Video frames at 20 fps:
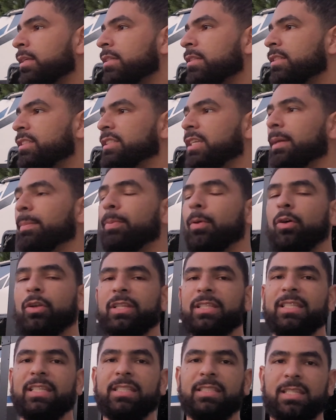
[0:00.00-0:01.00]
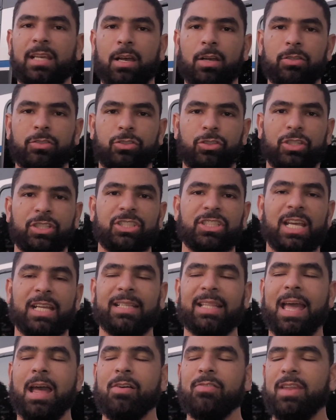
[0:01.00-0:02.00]
Skip all the details, you can check
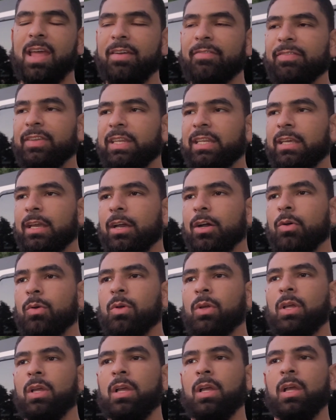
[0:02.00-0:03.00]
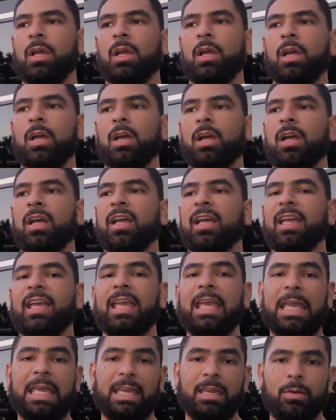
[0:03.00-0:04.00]
that out in that video.
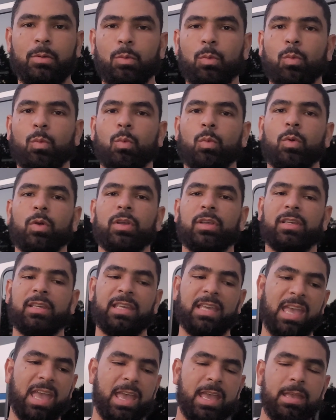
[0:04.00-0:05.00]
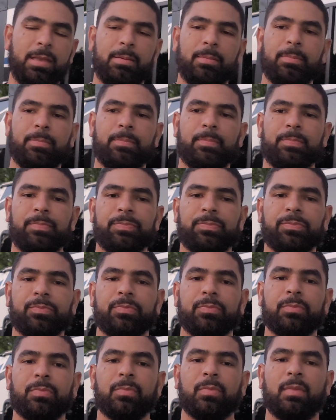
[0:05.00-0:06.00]
It came
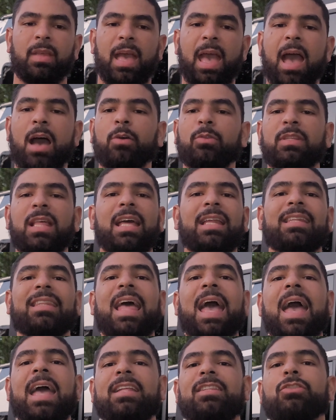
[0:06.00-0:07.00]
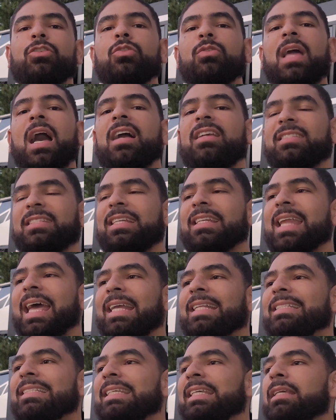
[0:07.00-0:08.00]
out that
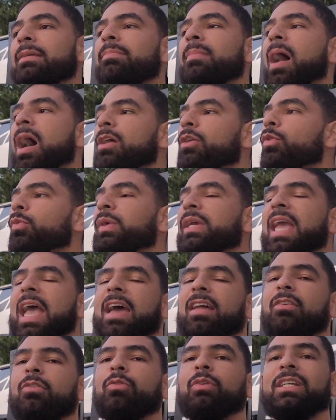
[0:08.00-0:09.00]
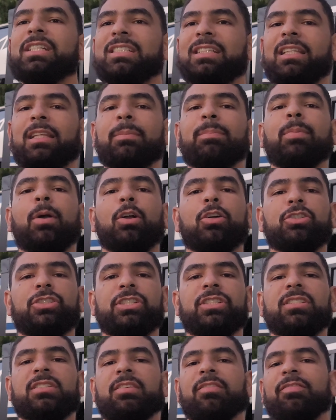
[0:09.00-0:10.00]
2019 model we had originally
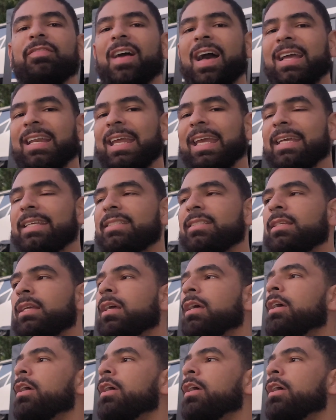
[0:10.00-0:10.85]
purchased and financed